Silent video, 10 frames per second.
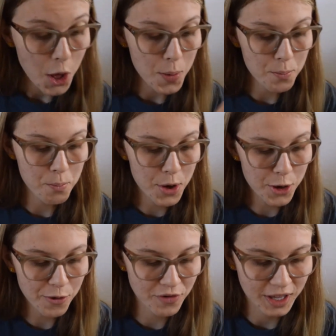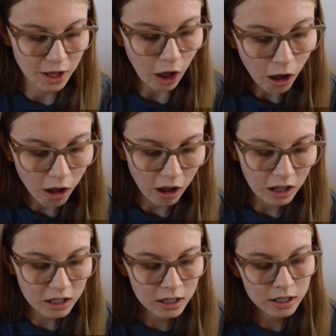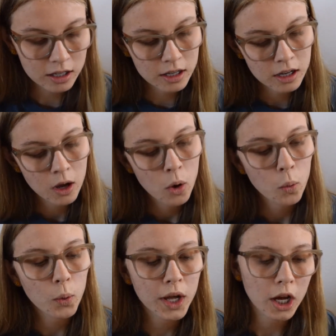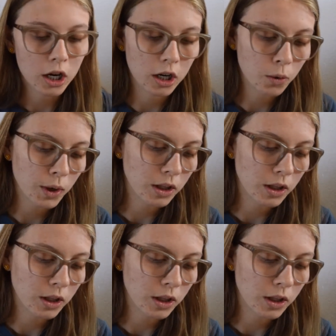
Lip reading: Moving on, we are going